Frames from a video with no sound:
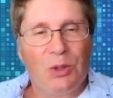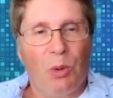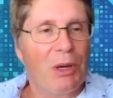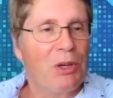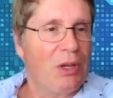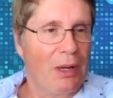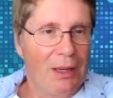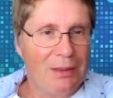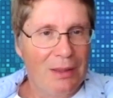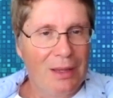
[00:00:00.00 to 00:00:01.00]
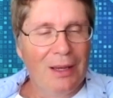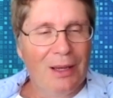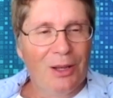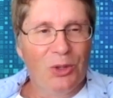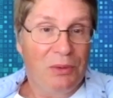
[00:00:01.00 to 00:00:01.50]
commercialize
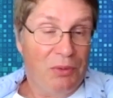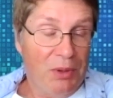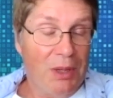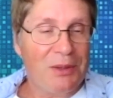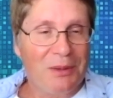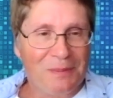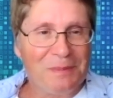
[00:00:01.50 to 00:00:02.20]
good for us.